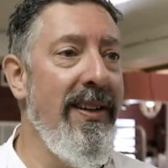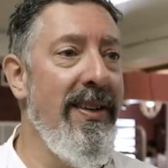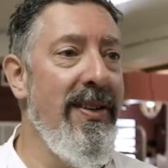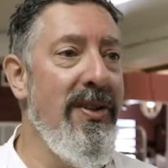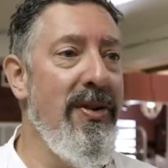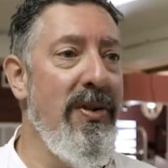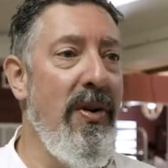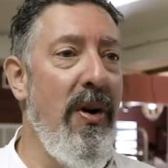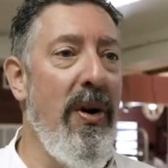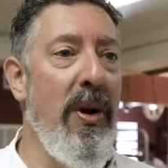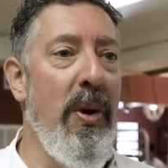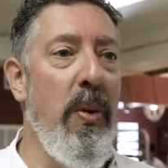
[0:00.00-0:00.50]

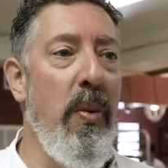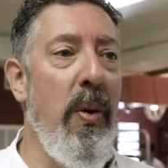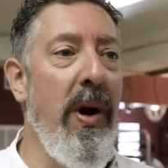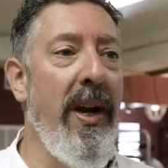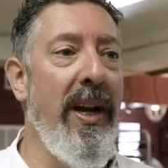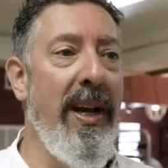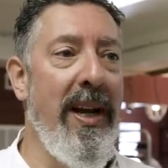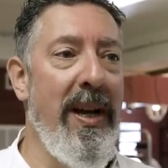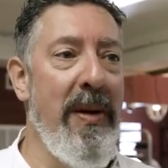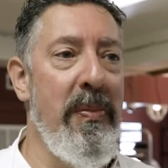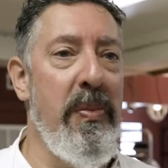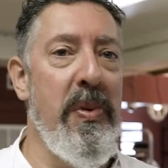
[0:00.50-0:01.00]
started a
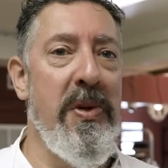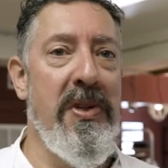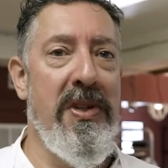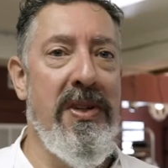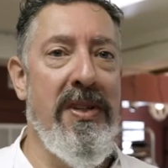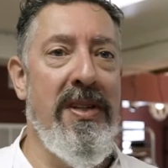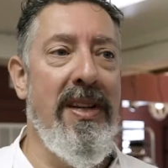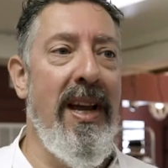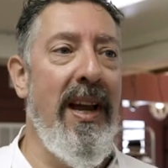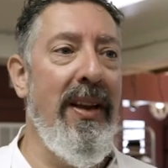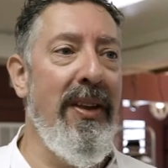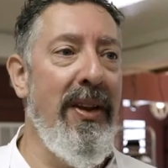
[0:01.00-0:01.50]
wedding cake
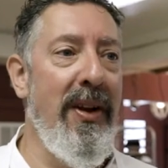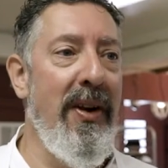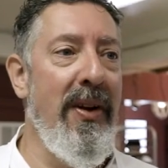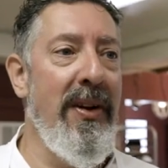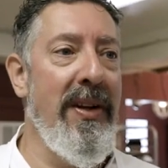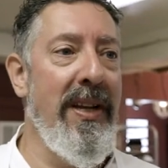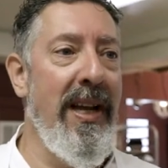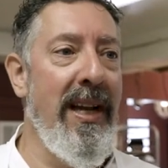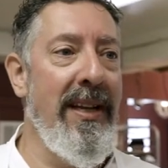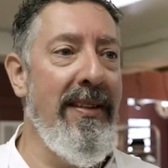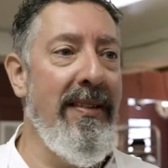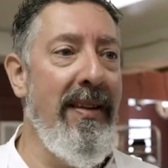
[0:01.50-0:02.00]
business out there
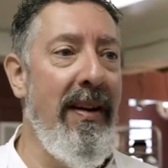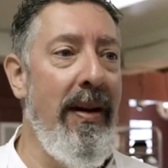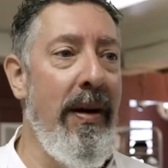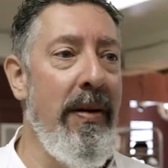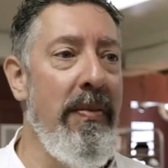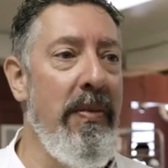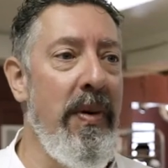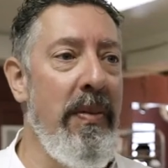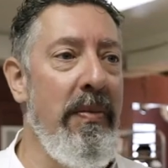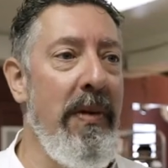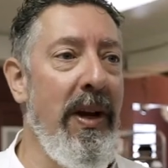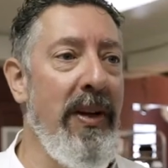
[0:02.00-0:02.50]
at that
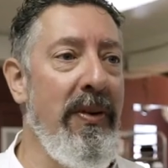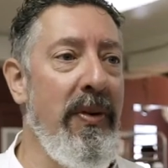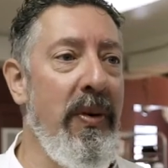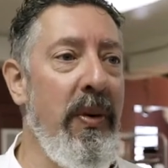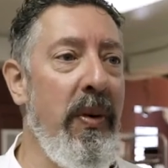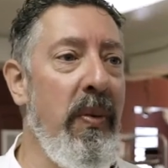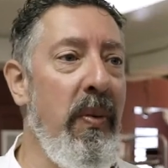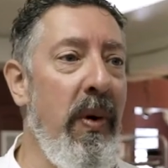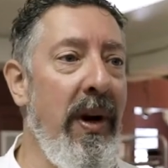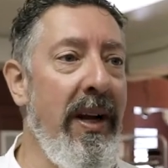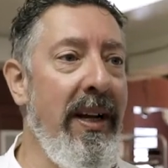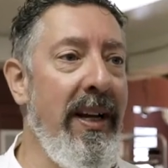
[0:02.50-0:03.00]
time. I'm not
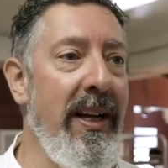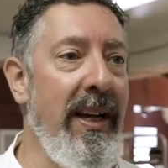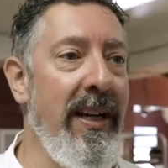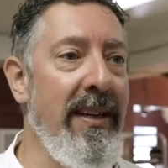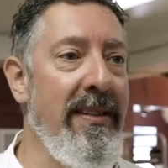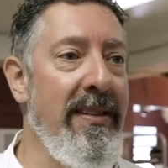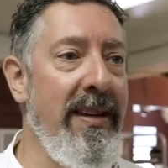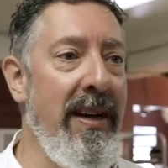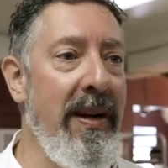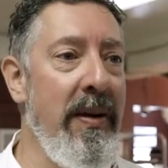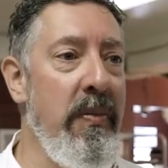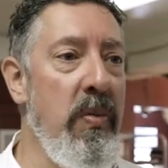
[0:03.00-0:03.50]
doing wedding
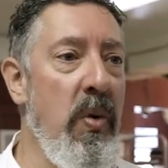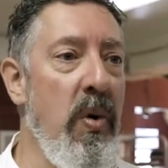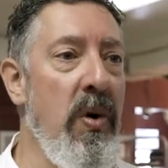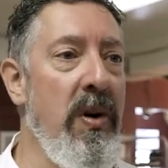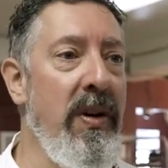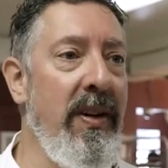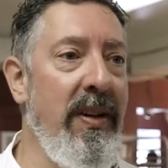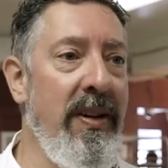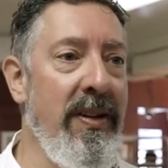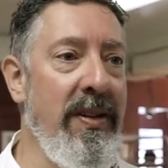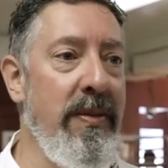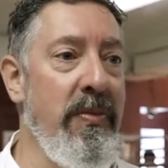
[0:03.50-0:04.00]
cakes
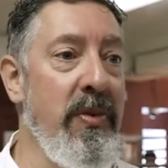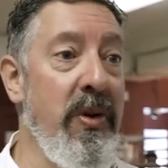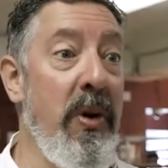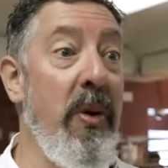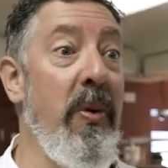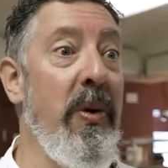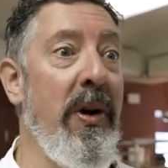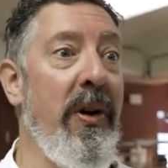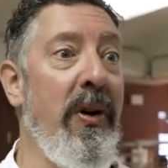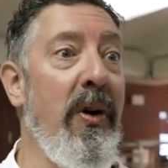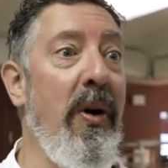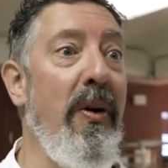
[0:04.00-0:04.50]
anymore because I'm
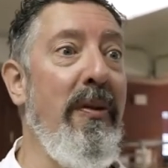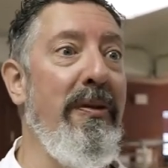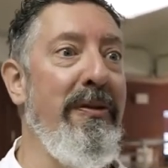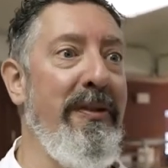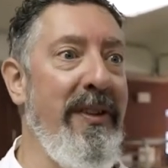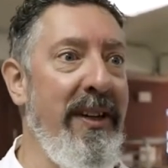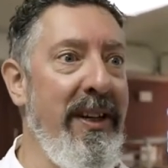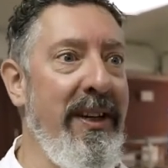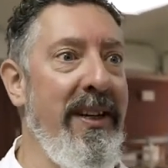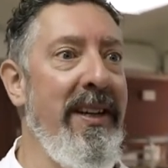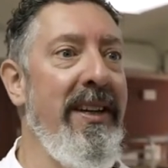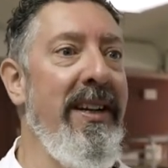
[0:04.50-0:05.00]
so
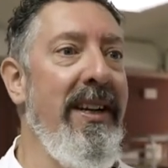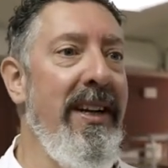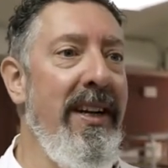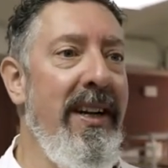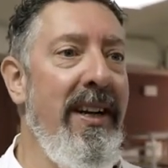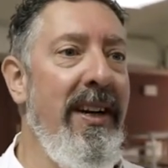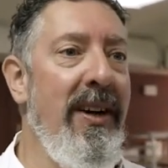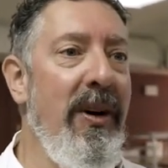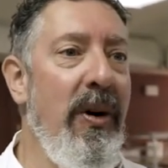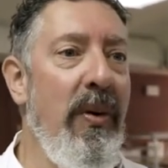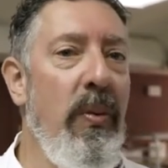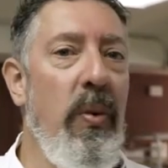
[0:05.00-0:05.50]
engulfed in
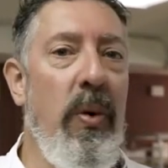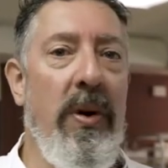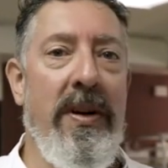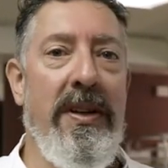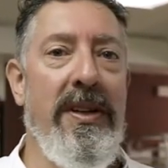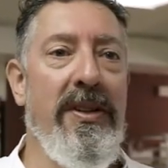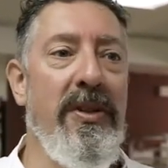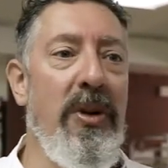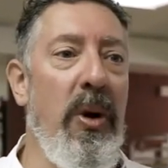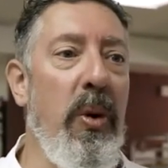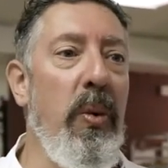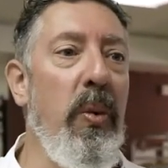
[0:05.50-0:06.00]
what
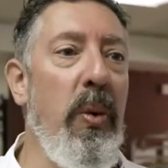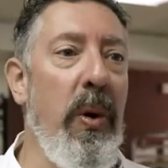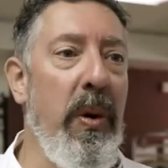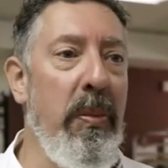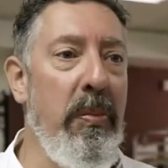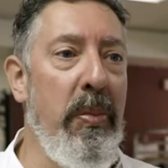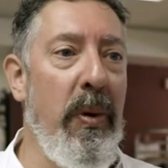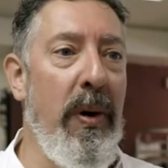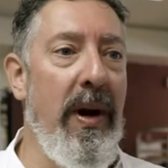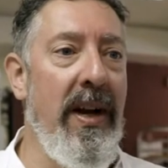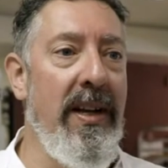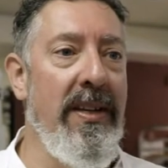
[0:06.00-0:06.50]
is Old
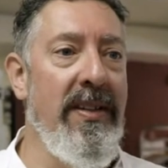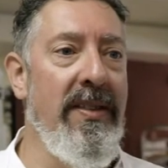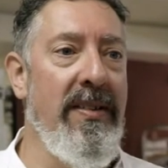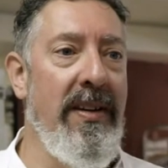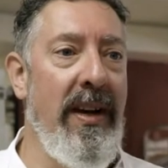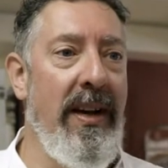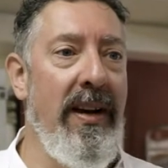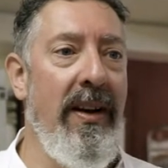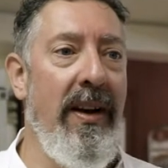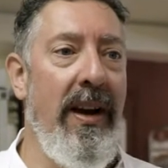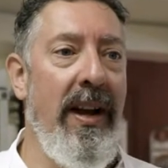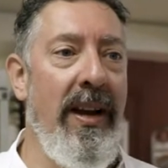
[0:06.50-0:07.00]
World Breads
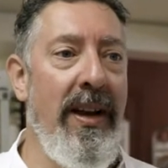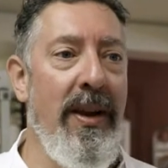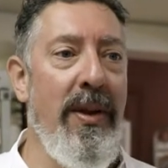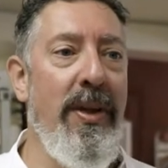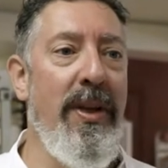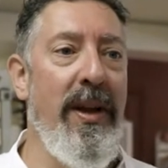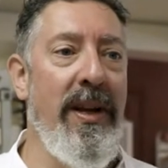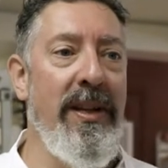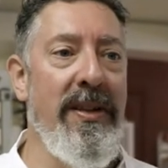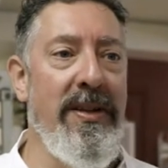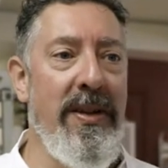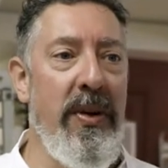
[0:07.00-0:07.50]
and the
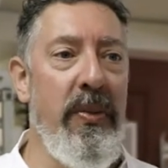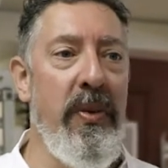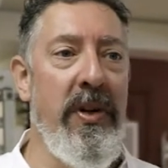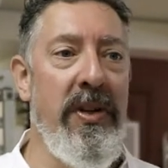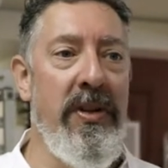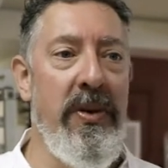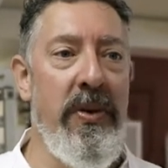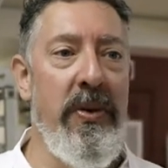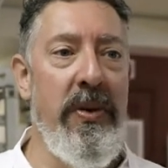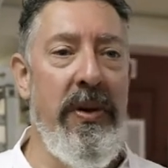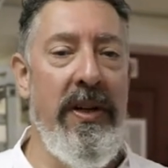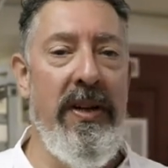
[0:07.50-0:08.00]
things that we
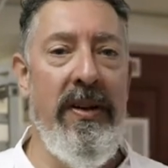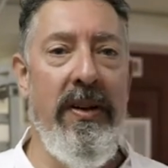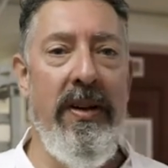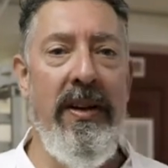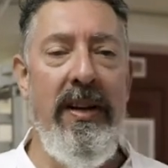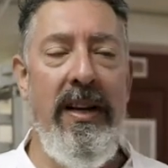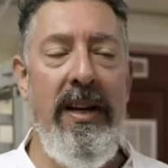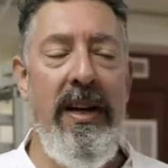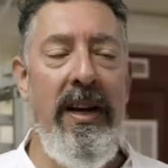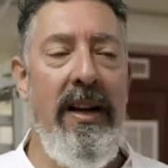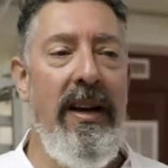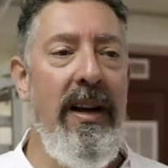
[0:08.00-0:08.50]
do here.
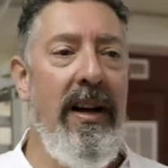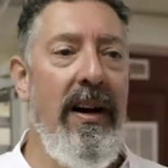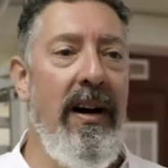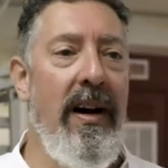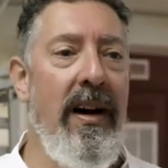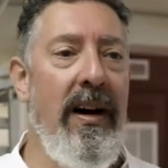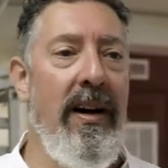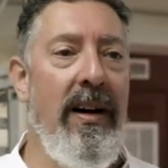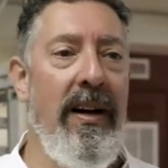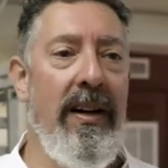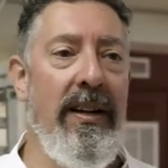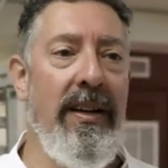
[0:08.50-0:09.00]

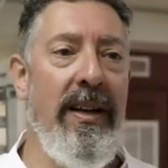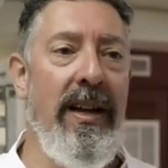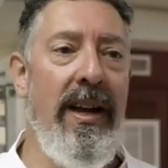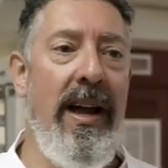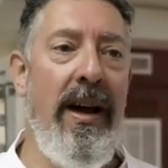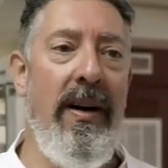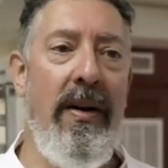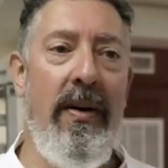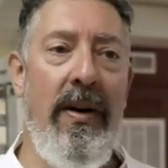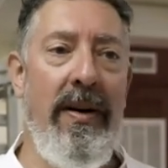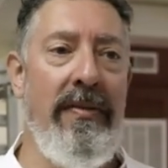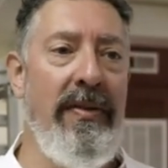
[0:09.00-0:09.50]

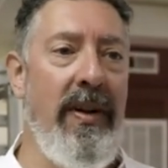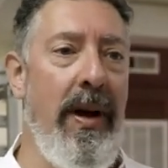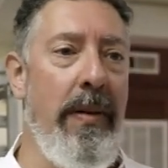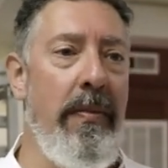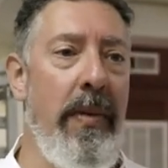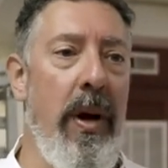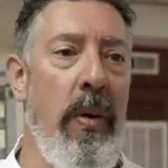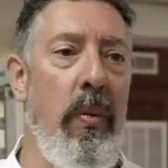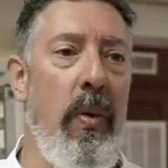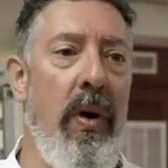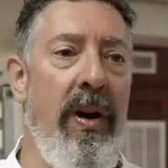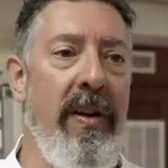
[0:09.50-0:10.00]
Now I've got
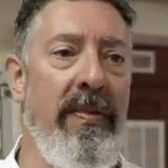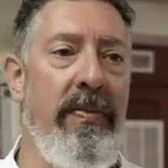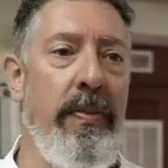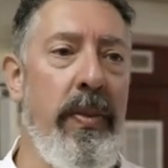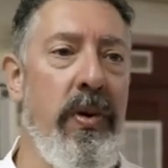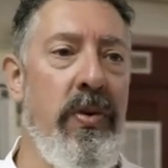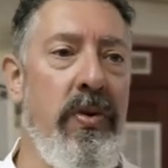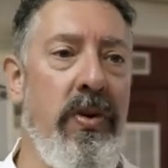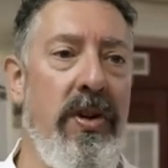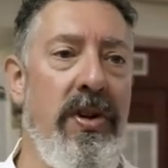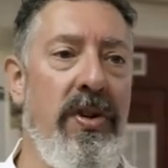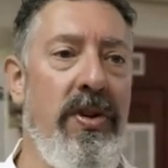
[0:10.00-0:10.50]
my wife,
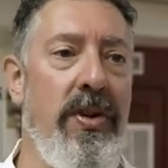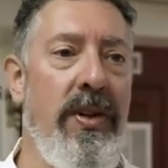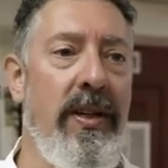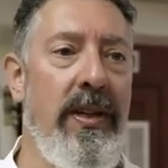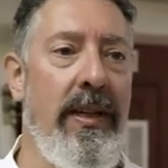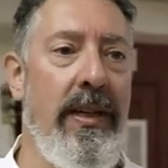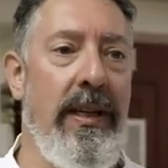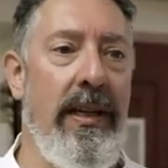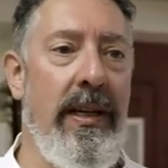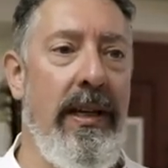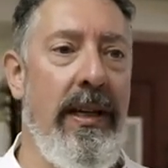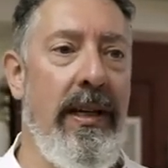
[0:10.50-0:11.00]

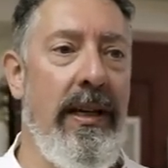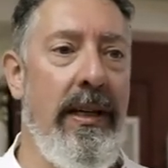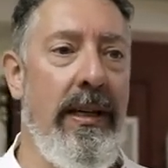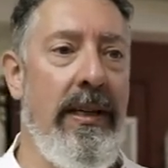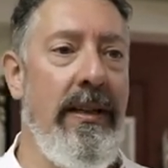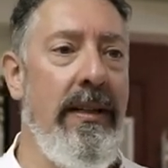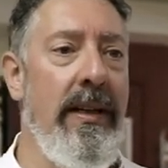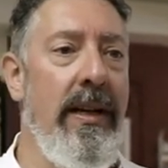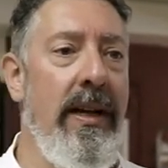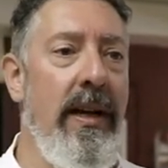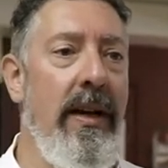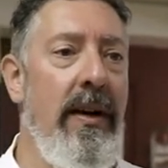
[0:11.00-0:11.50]
Patricia,
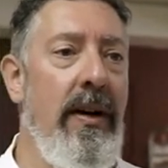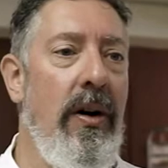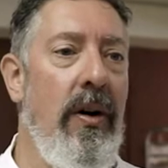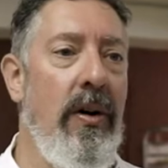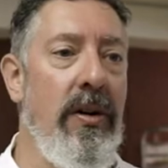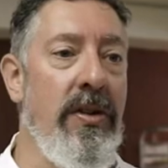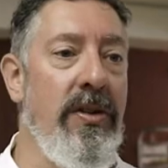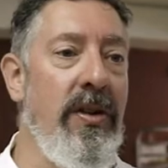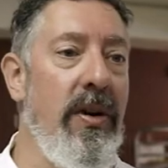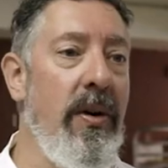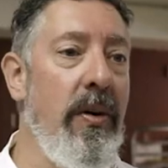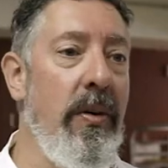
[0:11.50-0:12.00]
and
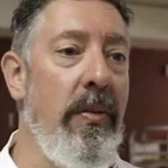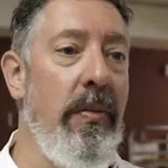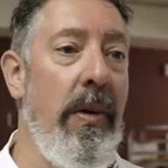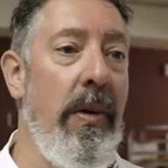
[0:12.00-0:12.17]
also